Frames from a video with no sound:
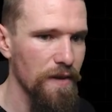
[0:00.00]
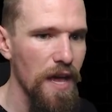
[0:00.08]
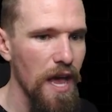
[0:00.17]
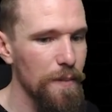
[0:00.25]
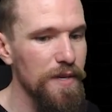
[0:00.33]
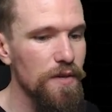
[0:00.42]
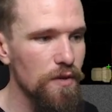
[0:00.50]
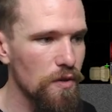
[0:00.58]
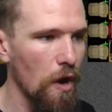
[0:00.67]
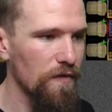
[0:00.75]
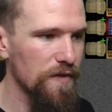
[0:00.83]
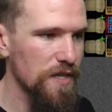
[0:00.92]
I mean,
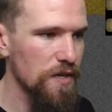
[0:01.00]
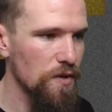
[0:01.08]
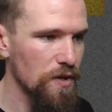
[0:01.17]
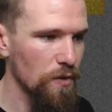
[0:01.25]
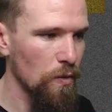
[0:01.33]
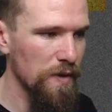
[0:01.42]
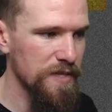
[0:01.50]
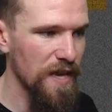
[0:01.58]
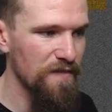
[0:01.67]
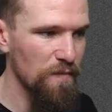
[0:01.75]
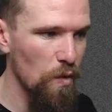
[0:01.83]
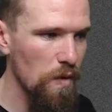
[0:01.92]
obviously you can always
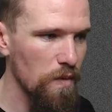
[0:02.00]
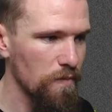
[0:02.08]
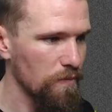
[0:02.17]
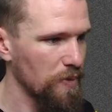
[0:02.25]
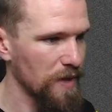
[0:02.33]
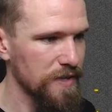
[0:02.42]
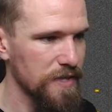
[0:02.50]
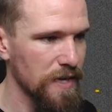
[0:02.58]
have more, but